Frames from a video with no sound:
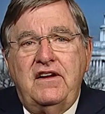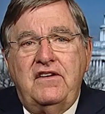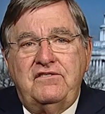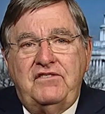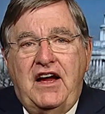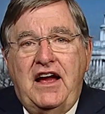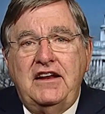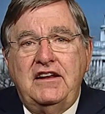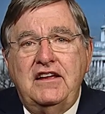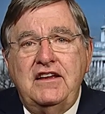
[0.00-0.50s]

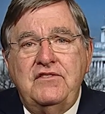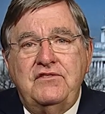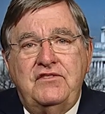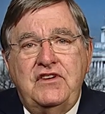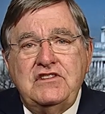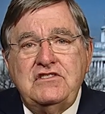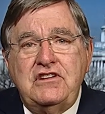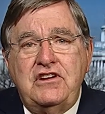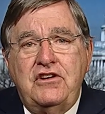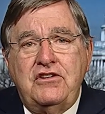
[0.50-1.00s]
Finally,
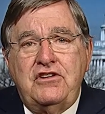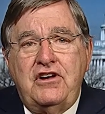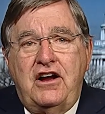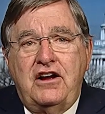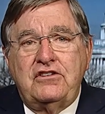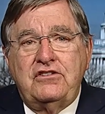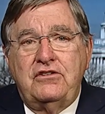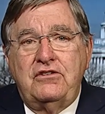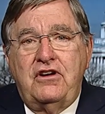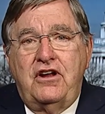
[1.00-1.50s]
visit your
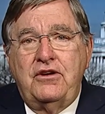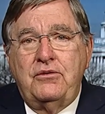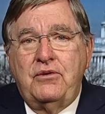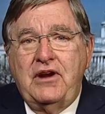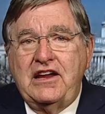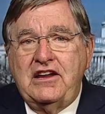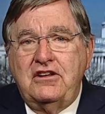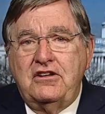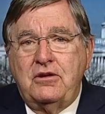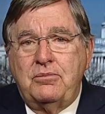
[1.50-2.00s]
doctor on a
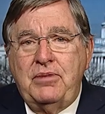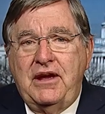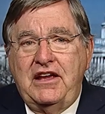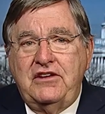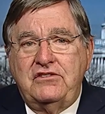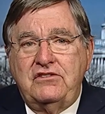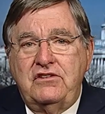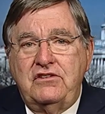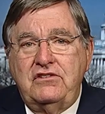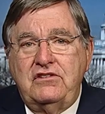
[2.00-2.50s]
regular
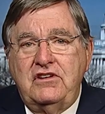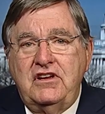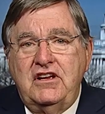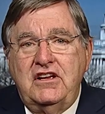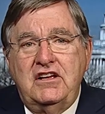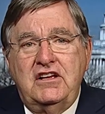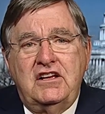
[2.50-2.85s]
basis.